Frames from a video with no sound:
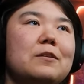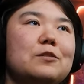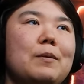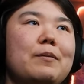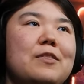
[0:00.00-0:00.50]

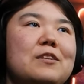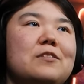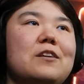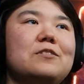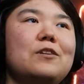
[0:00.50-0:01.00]
because maybe this
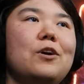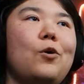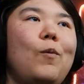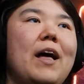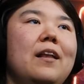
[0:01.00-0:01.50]
doesn't
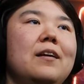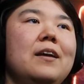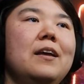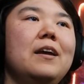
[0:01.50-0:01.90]
go well,